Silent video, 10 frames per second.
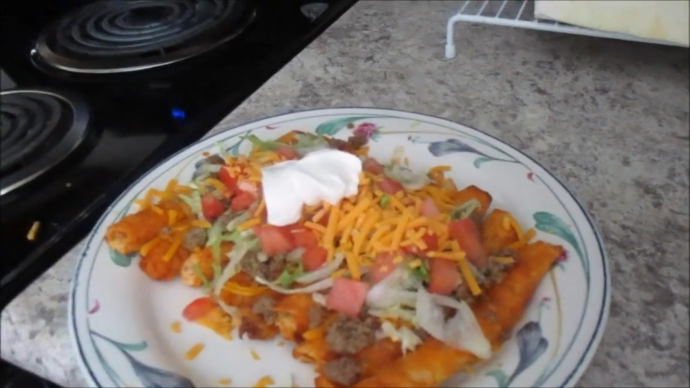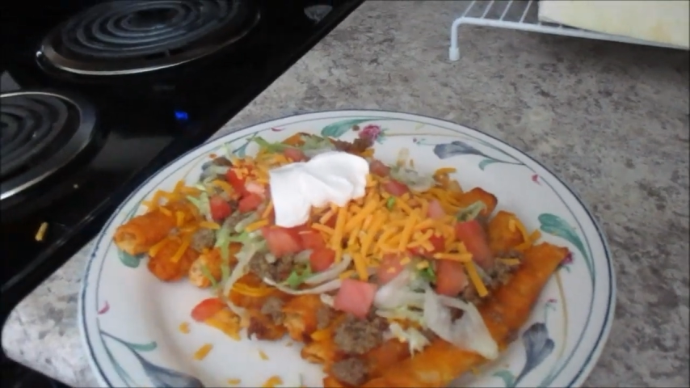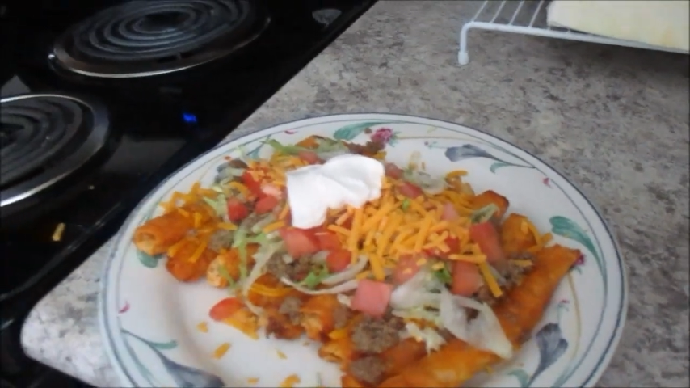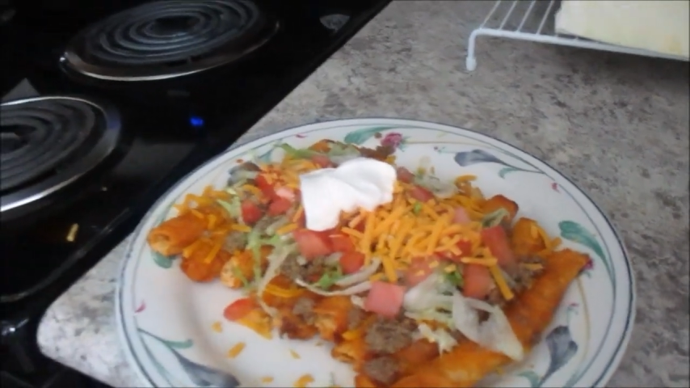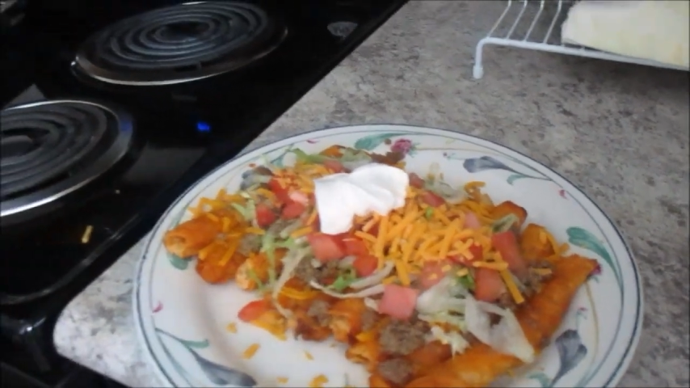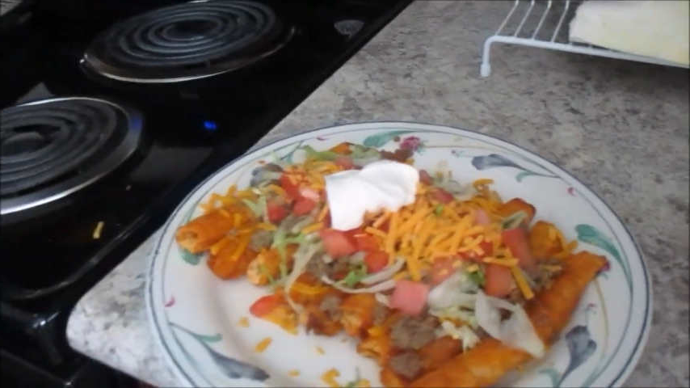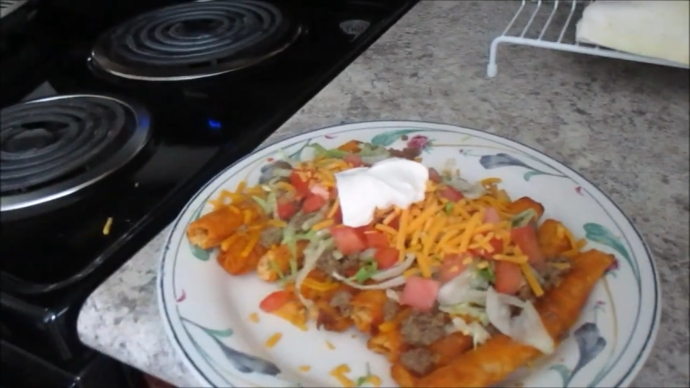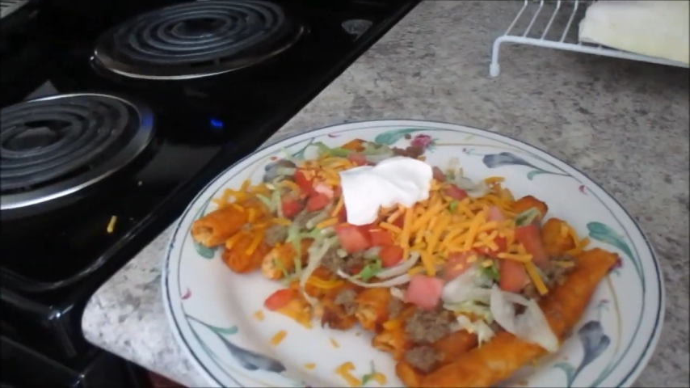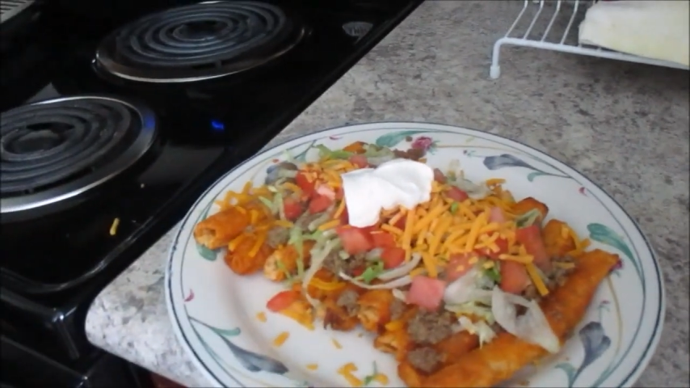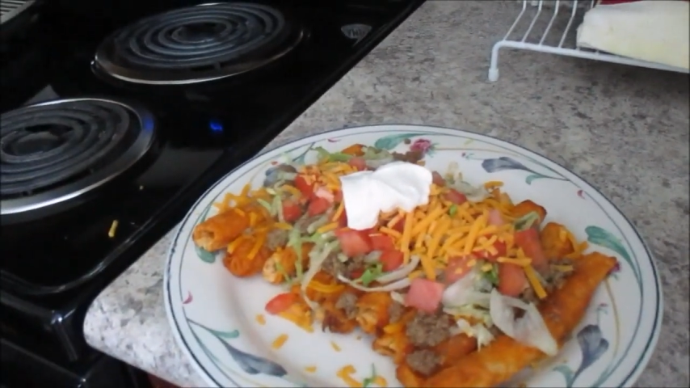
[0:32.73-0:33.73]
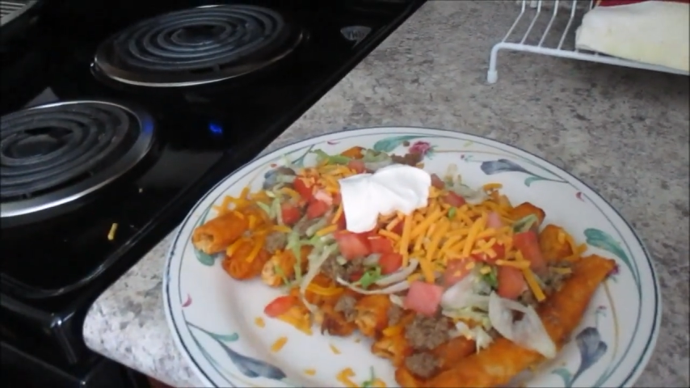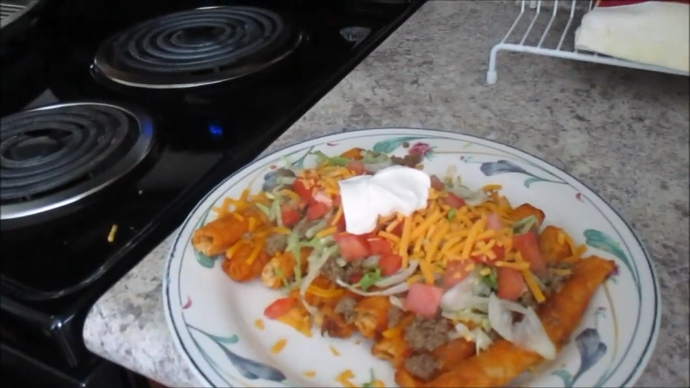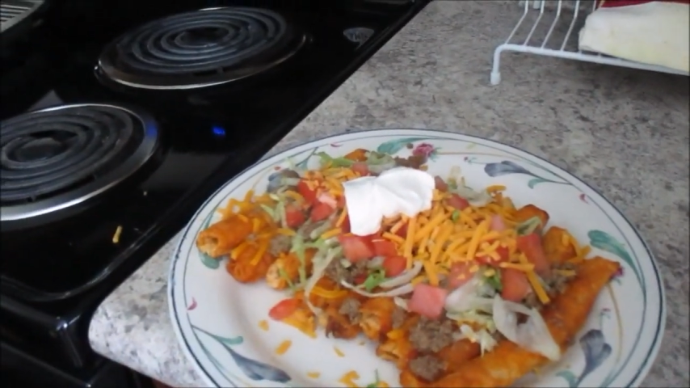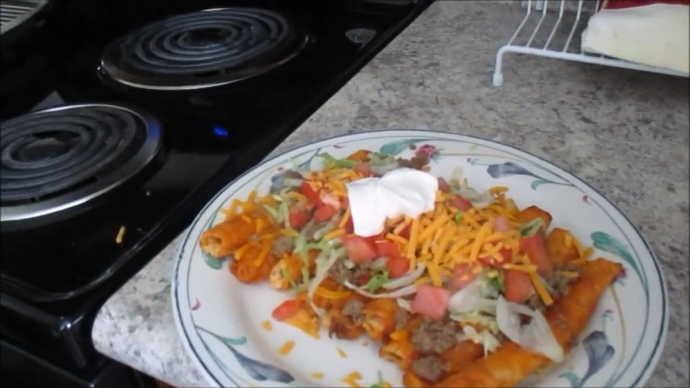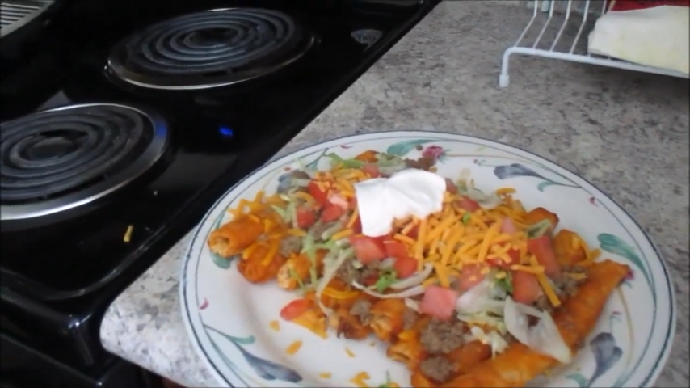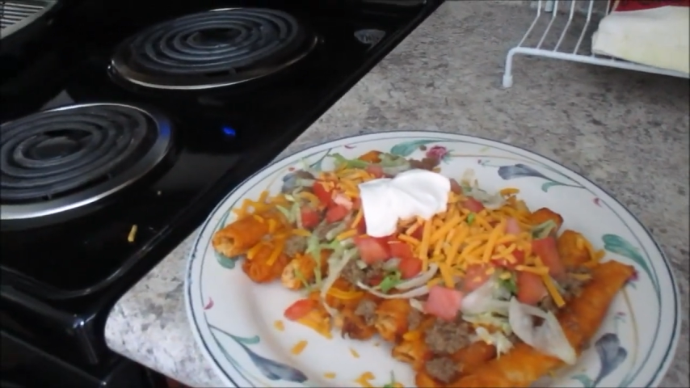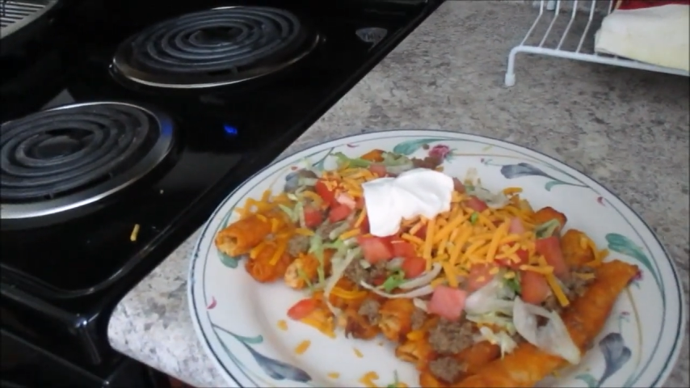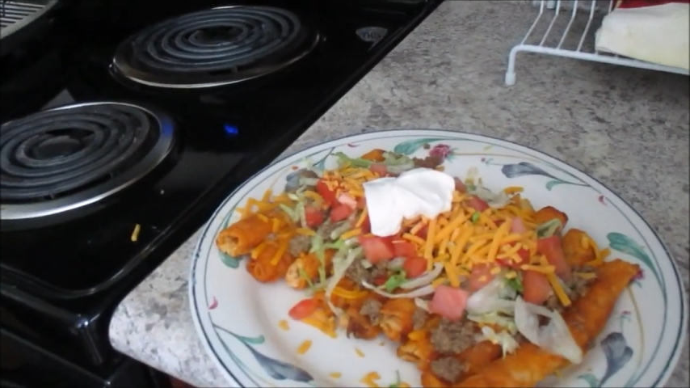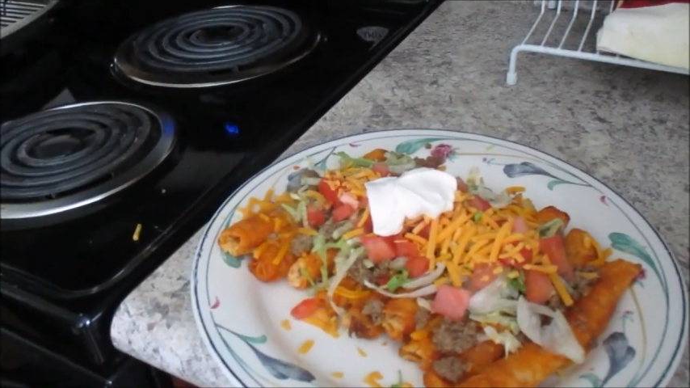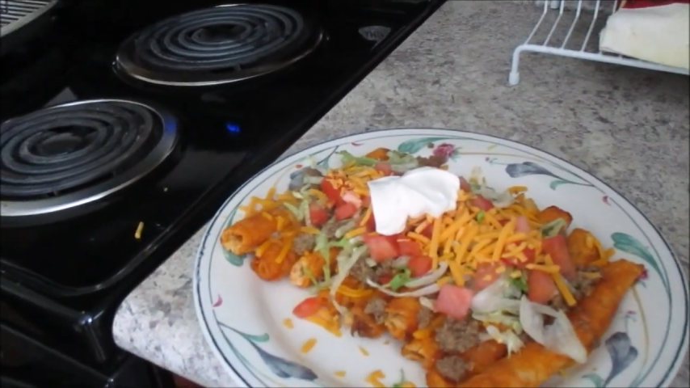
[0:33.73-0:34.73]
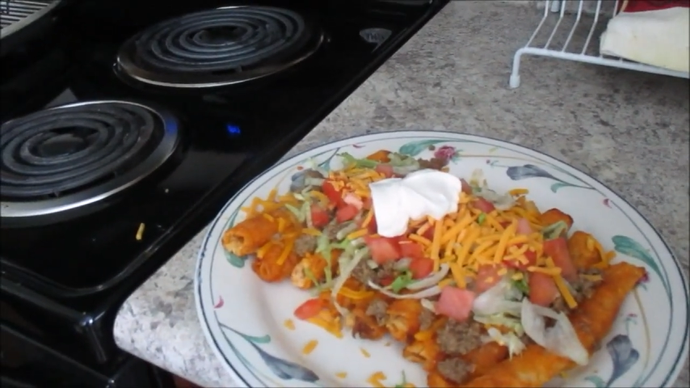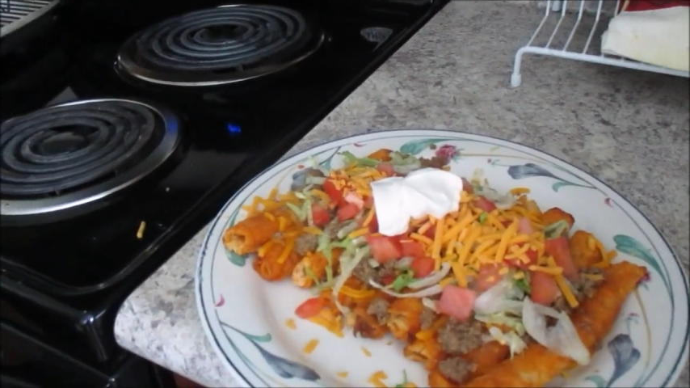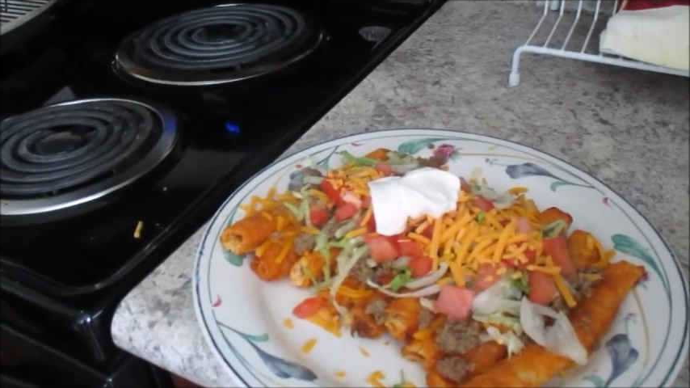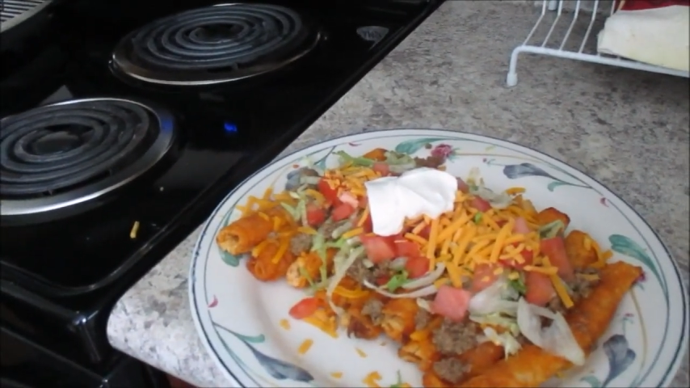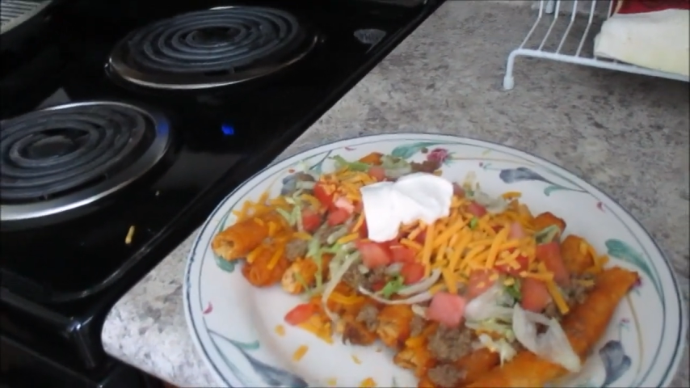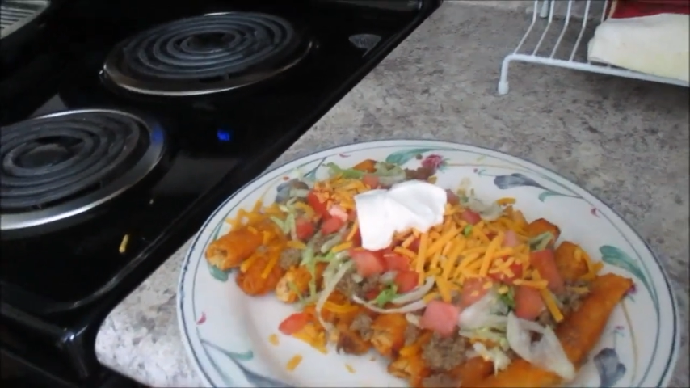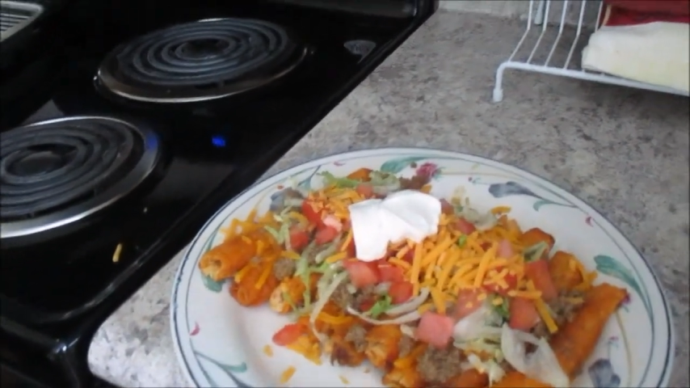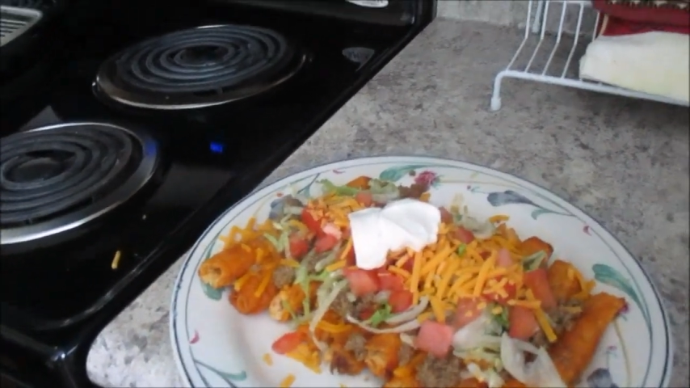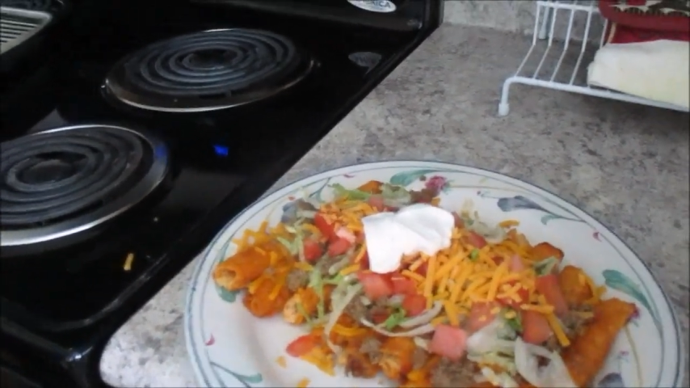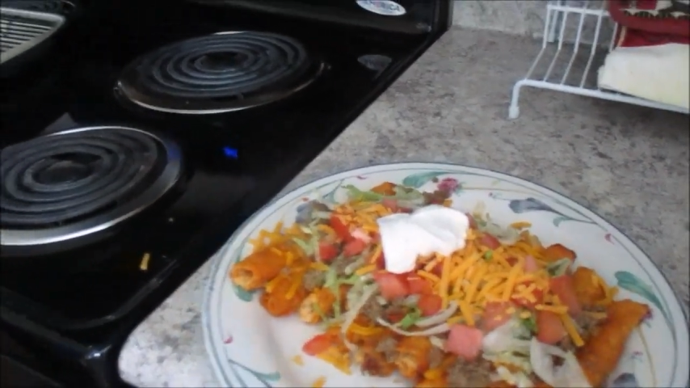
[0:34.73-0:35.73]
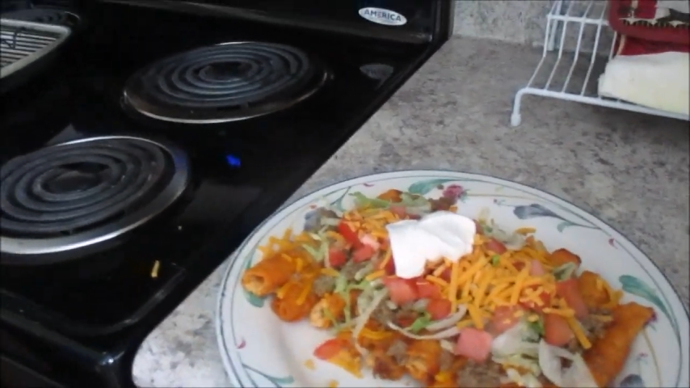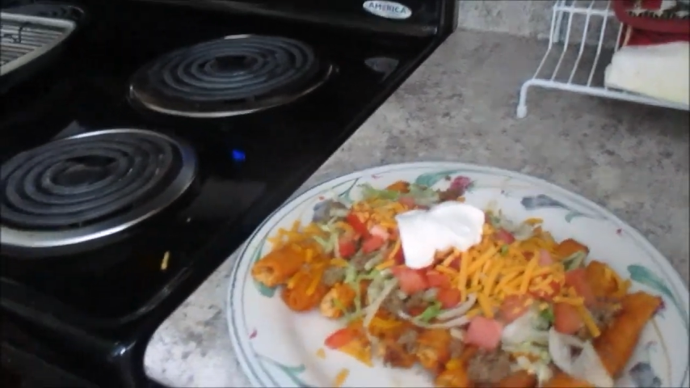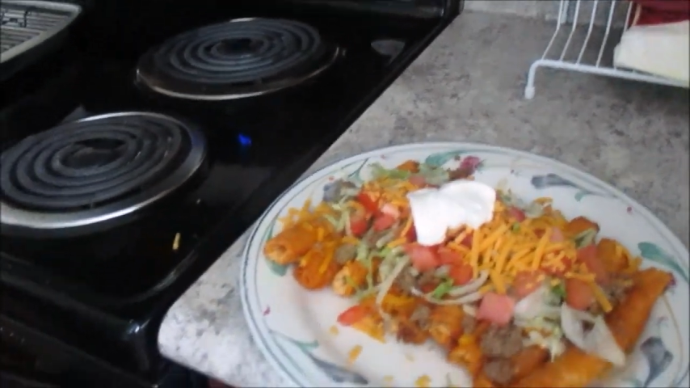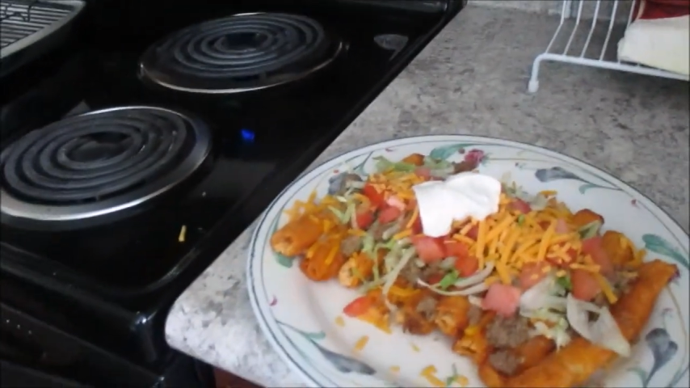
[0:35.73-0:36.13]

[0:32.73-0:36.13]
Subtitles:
[unreadable: no face in view]